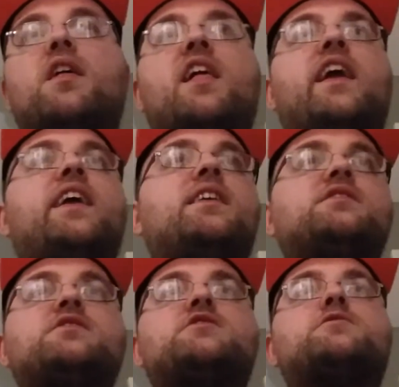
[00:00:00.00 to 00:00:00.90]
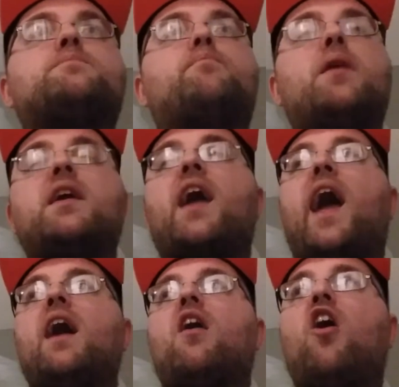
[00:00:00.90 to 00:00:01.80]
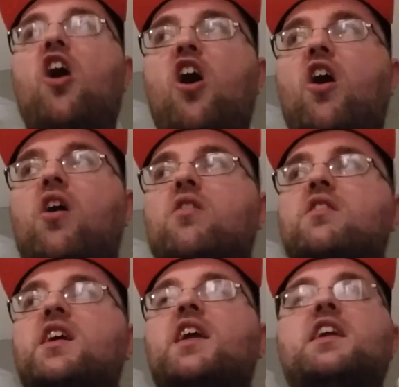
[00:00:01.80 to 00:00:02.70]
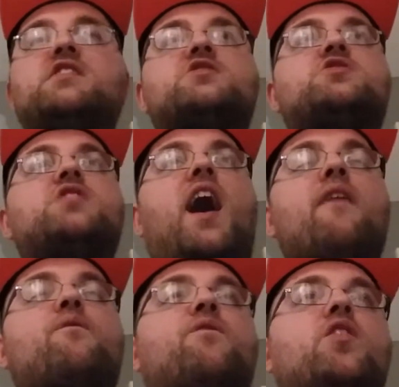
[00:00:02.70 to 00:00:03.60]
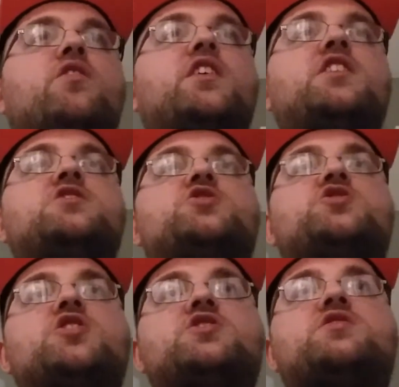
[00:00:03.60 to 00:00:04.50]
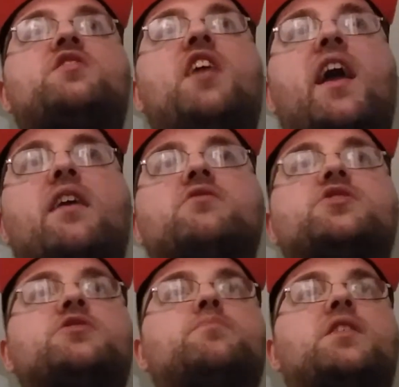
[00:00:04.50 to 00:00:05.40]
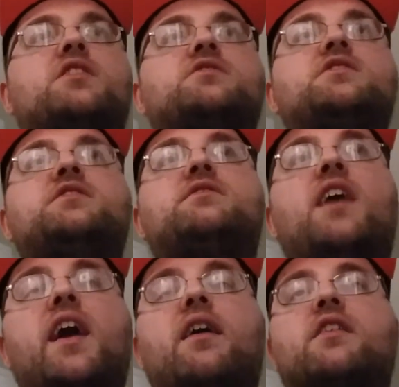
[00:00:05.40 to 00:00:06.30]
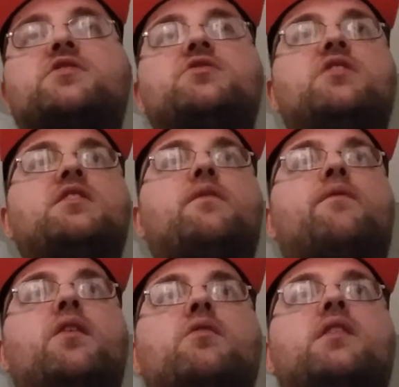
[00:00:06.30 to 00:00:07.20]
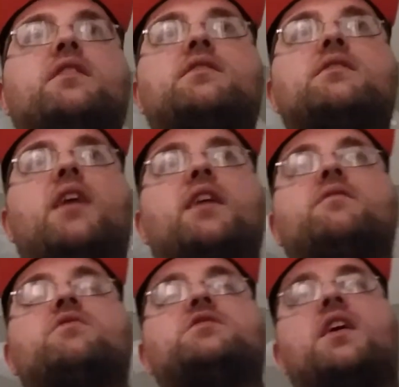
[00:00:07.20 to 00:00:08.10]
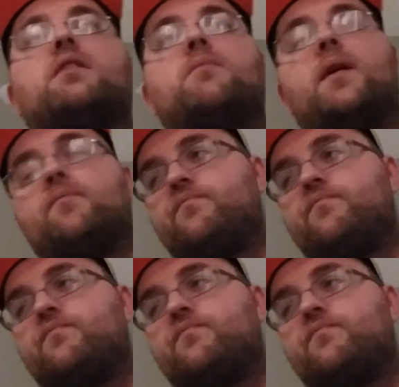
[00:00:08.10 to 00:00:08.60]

He doesn't speak at all. He's ju I feel like he's just there just because he's there, because you need a villain at the end of this anime.